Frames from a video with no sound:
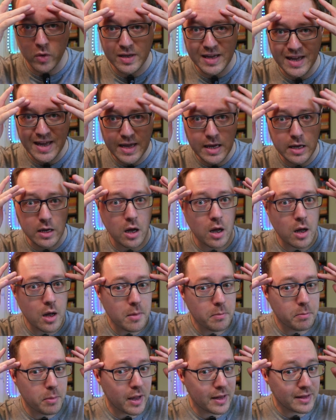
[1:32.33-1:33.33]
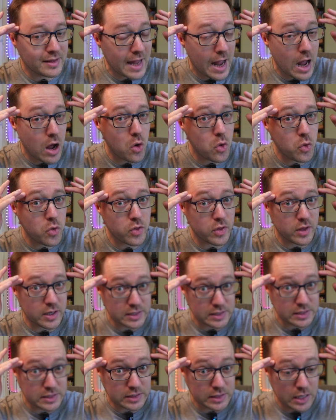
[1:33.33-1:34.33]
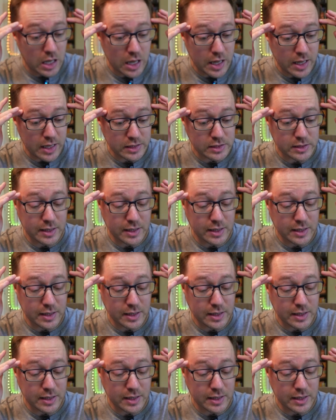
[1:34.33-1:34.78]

here, but down the sides.